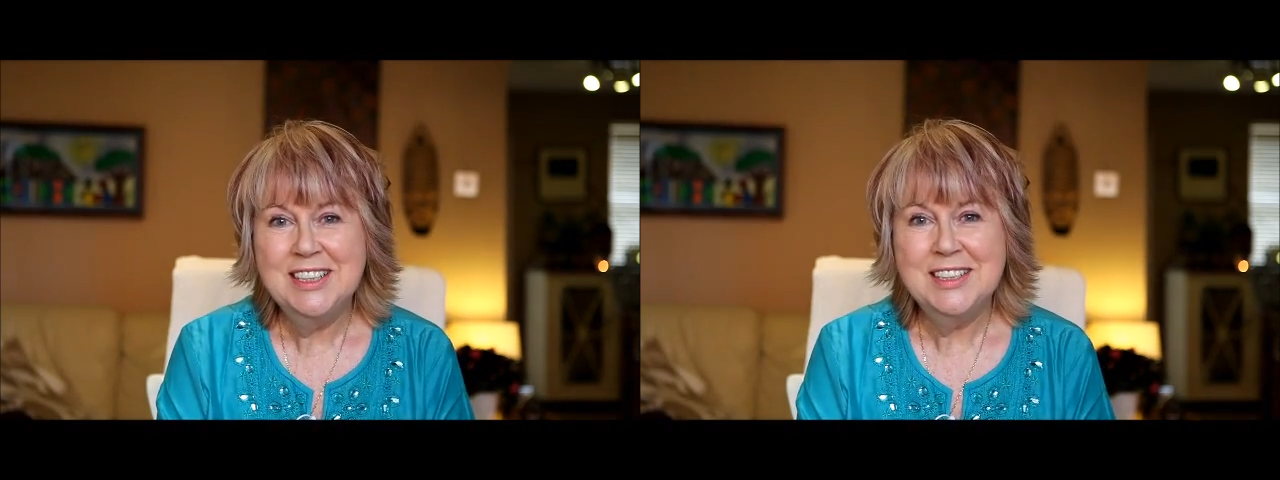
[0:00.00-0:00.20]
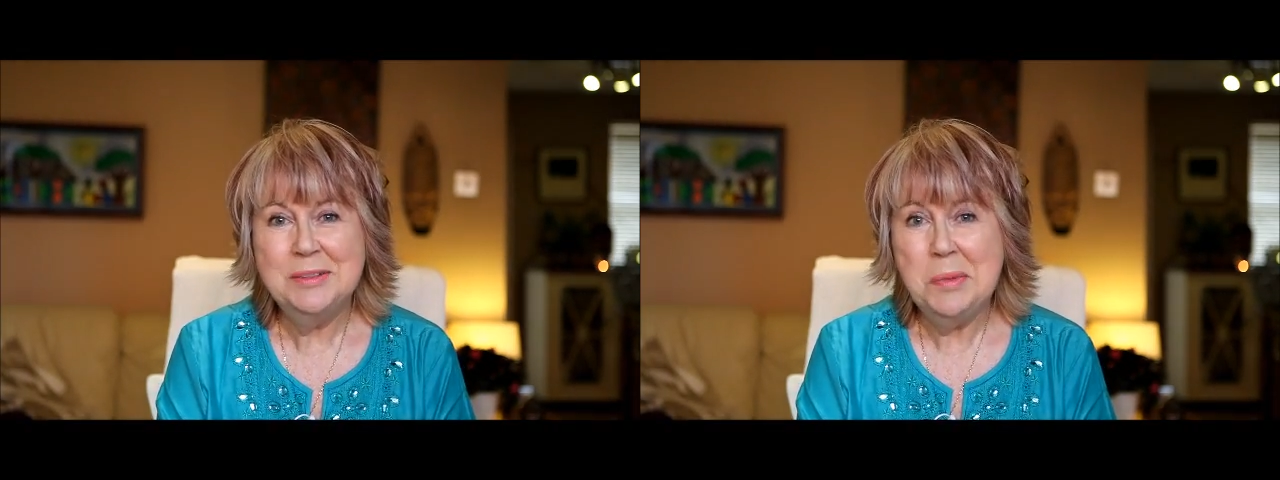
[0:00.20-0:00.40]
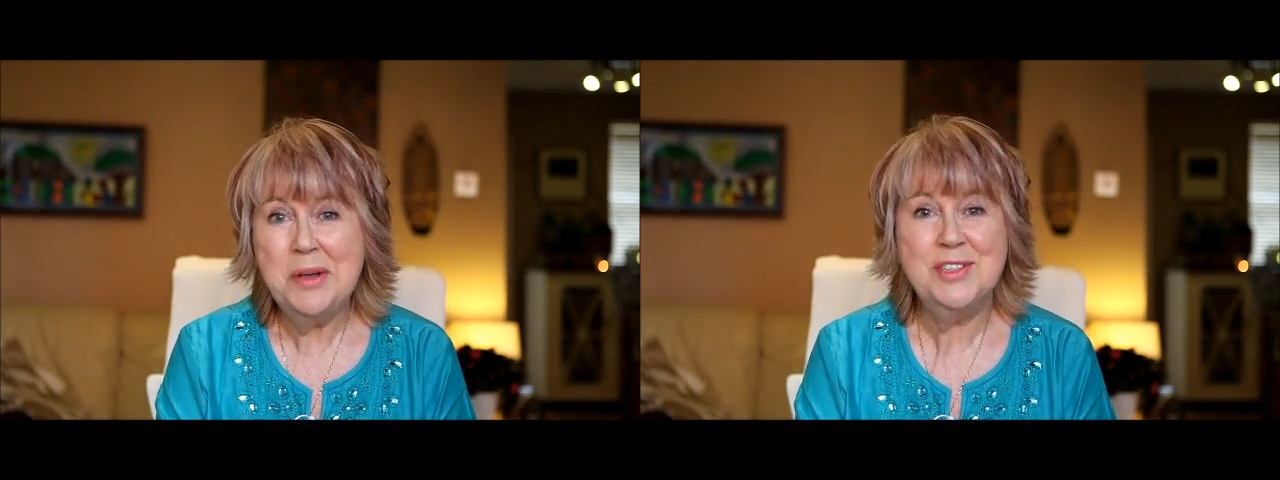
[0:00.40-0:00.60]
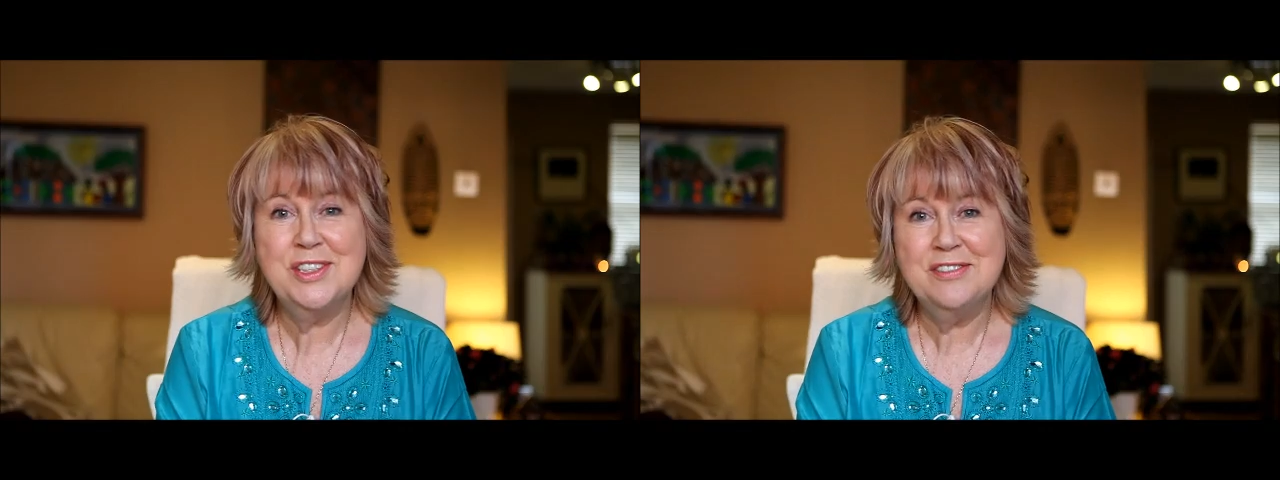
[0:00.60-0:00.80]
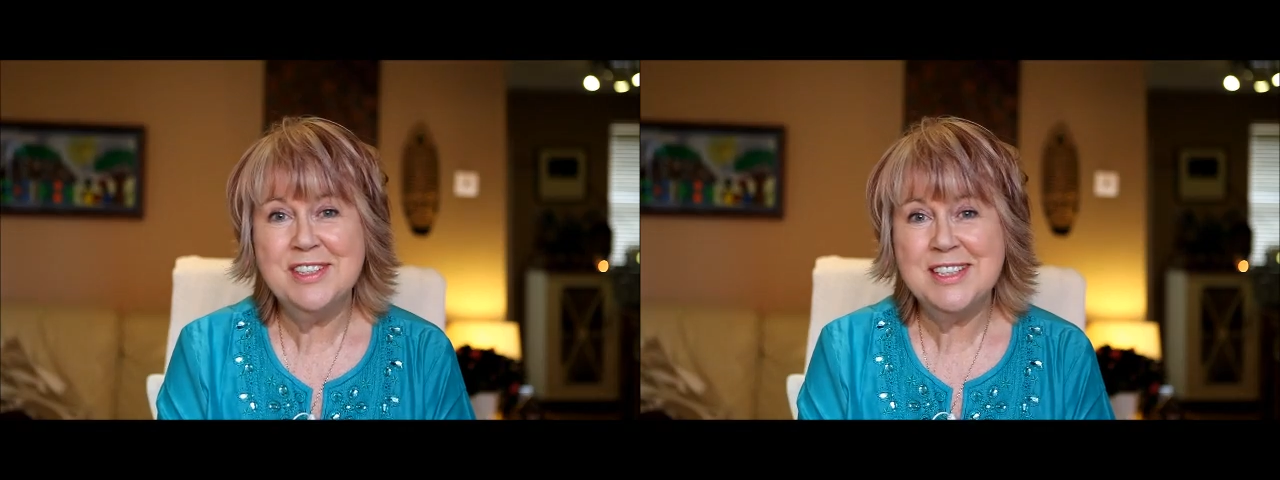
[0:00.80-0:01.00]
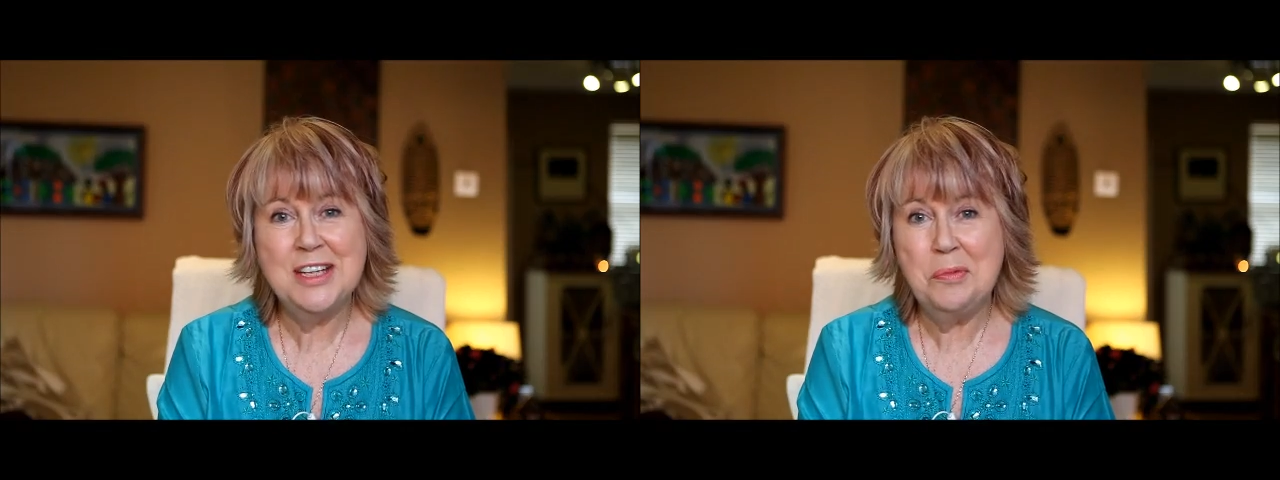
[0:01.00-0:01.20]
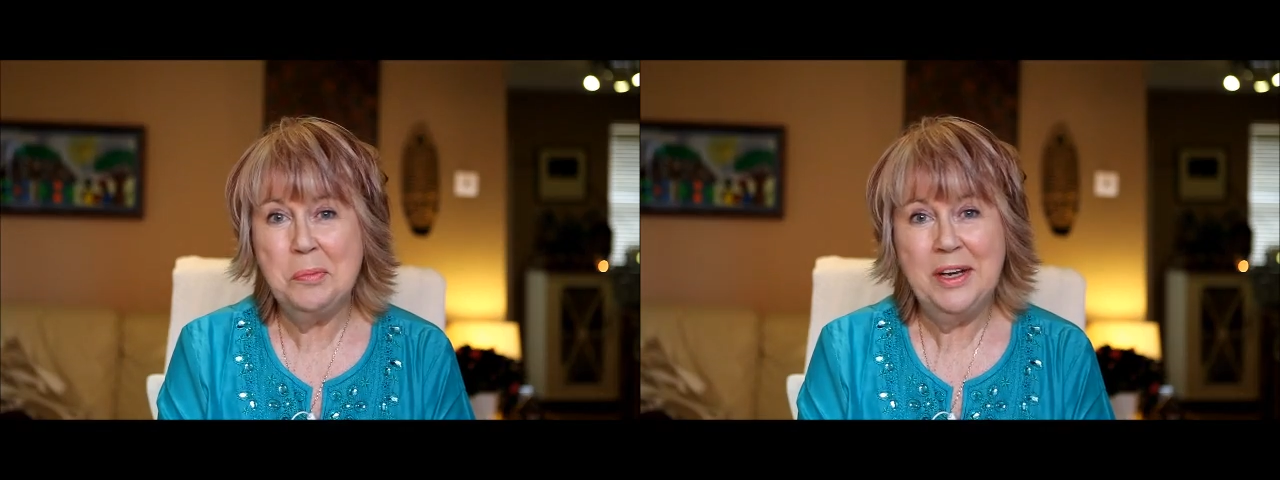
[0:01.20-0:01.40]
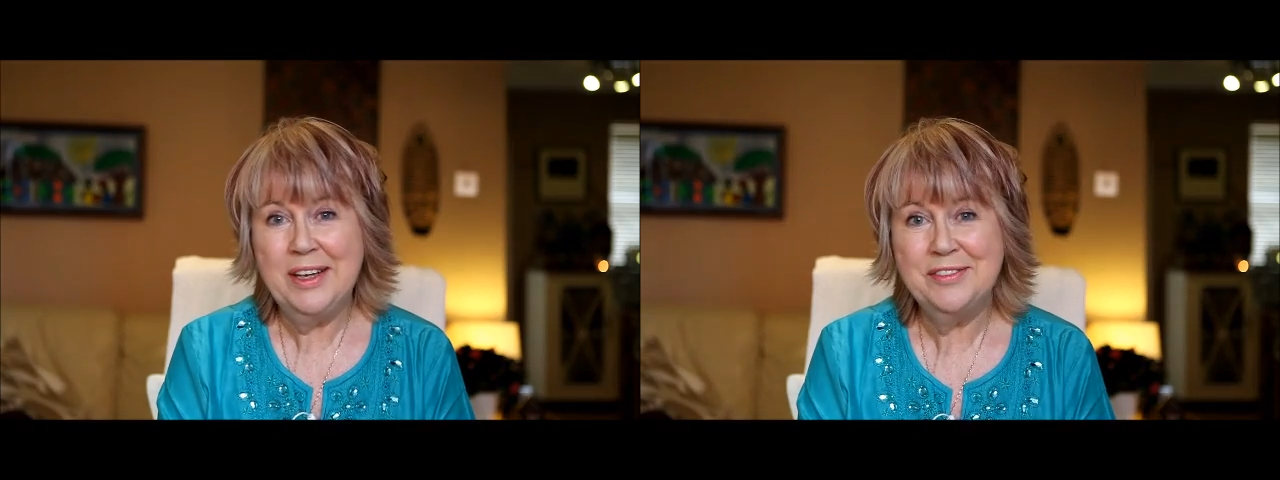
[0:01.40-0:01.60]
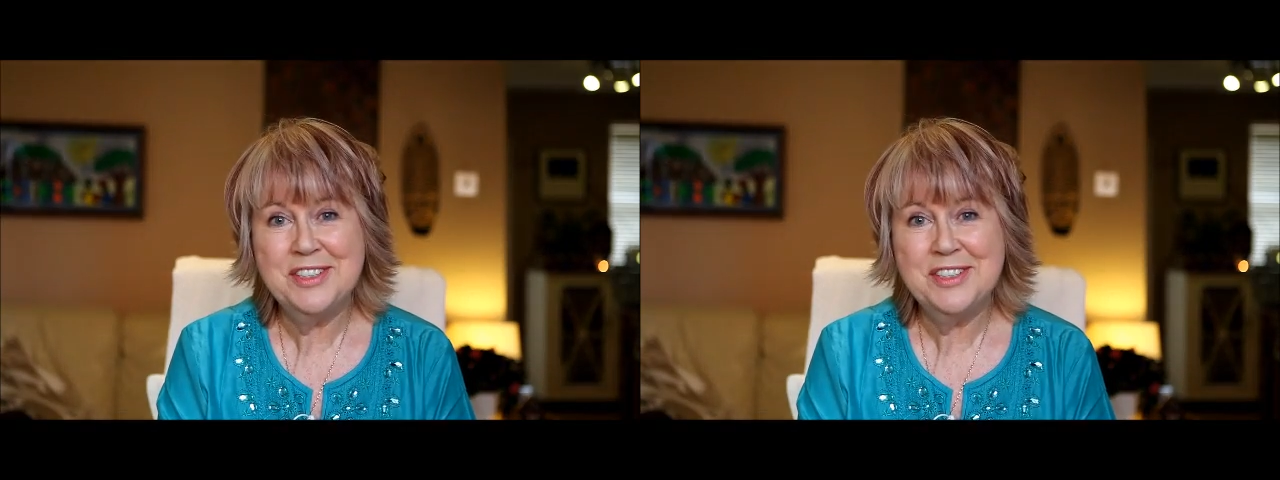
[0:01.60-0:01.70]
that most of us don't believe